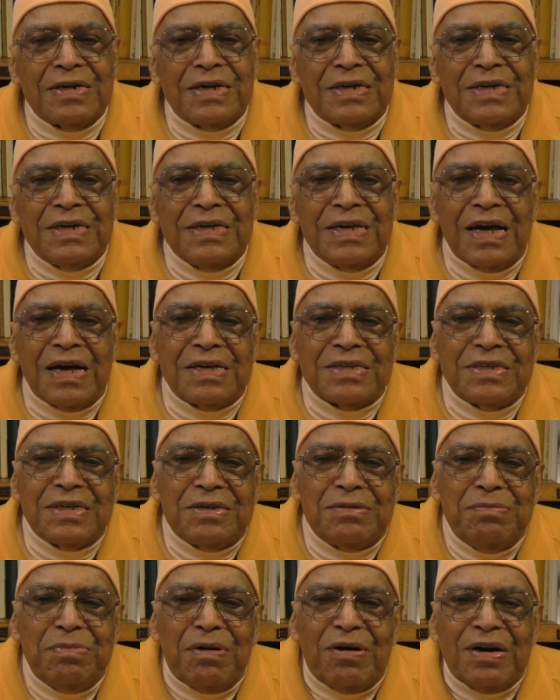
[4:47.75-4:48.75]
I asked
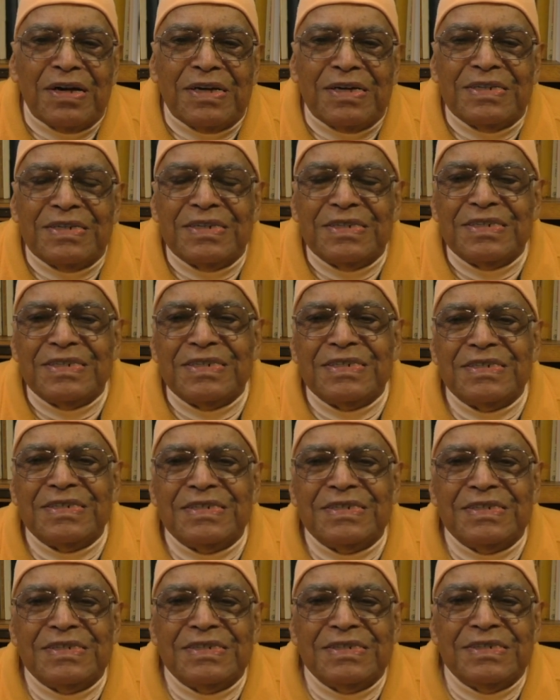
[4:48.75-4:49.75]
that boy,
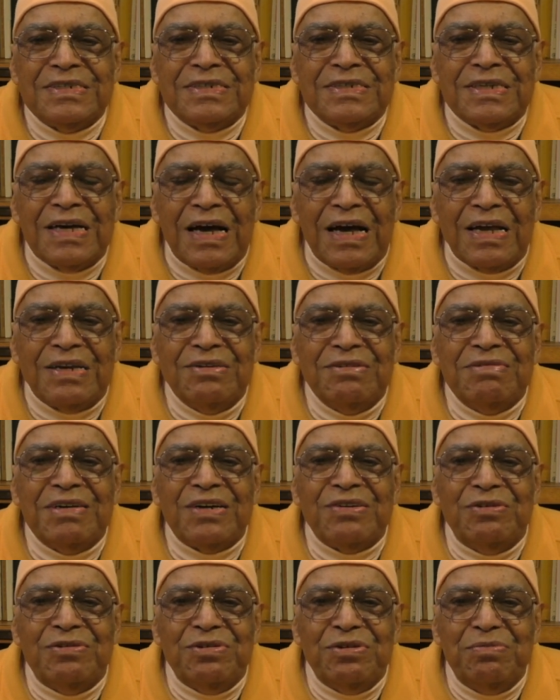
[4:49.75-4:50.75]
are you a
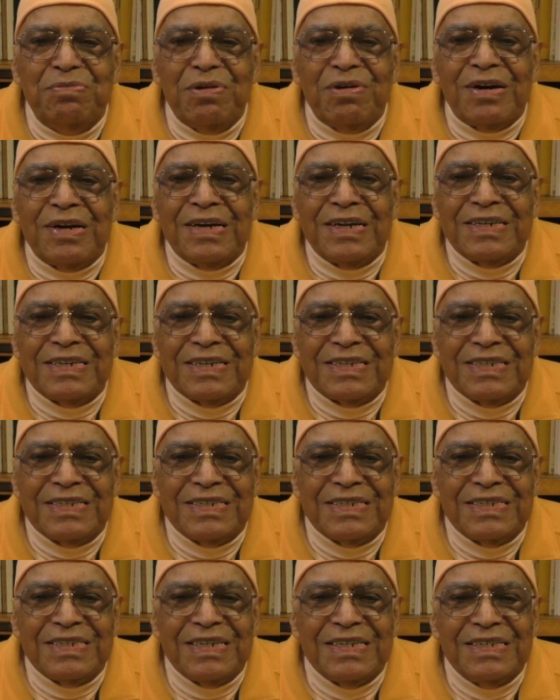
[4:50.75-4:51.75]
good boy?
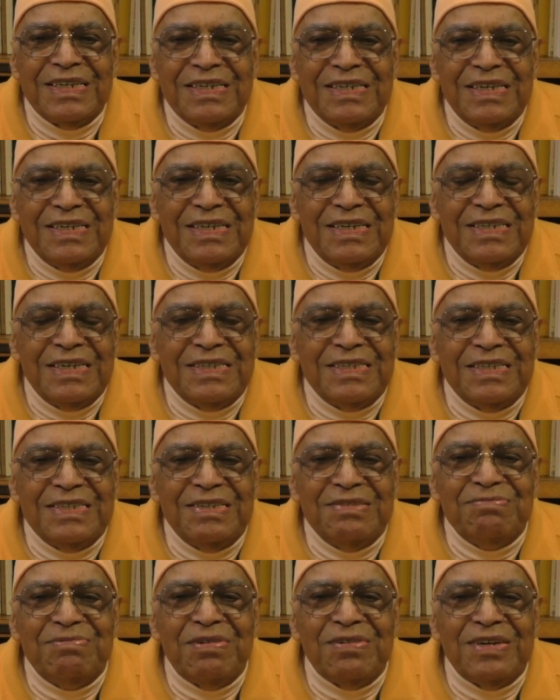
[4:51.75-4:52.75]

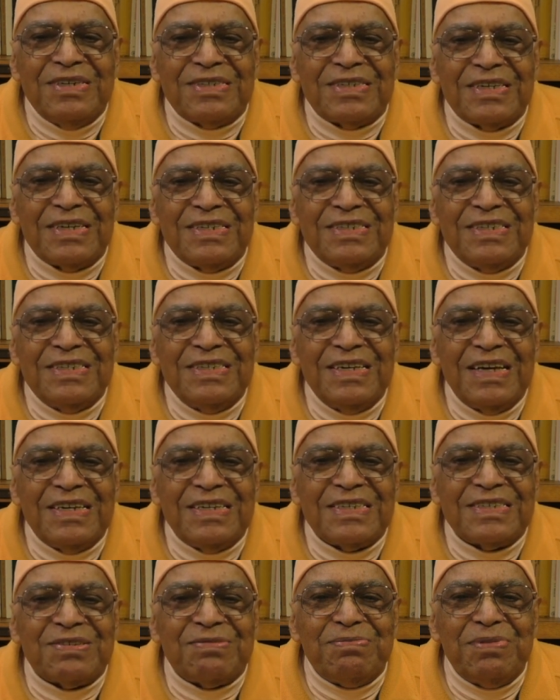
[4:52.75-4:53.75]
The boy said,
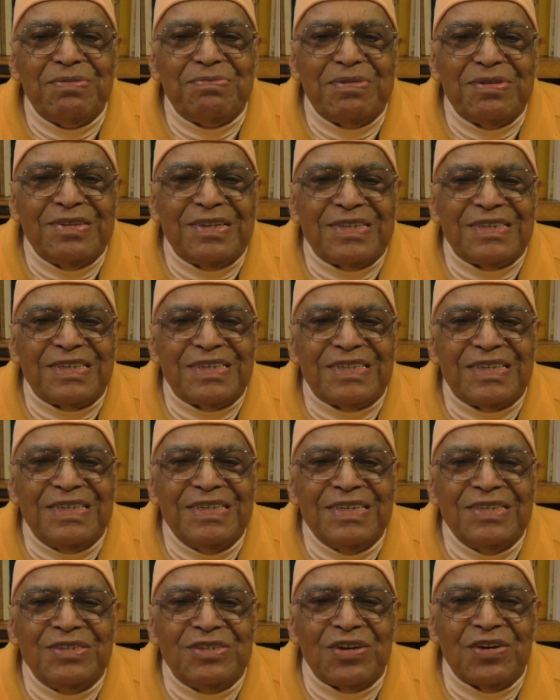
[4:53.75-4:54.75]
yes, people
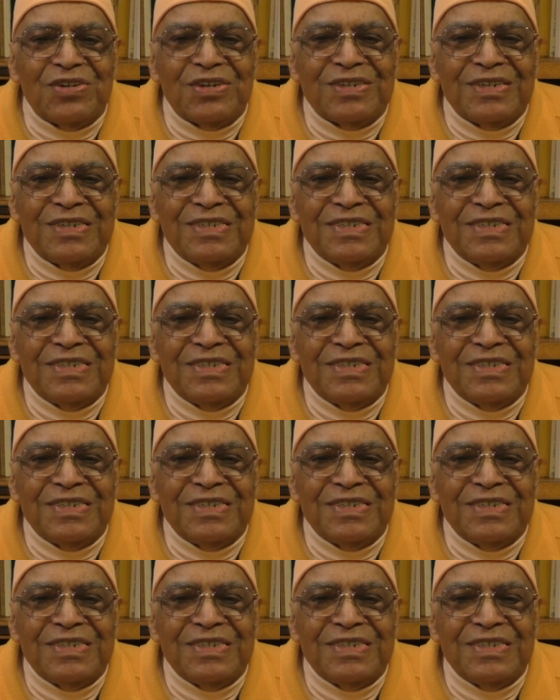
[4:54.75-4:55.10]
think so.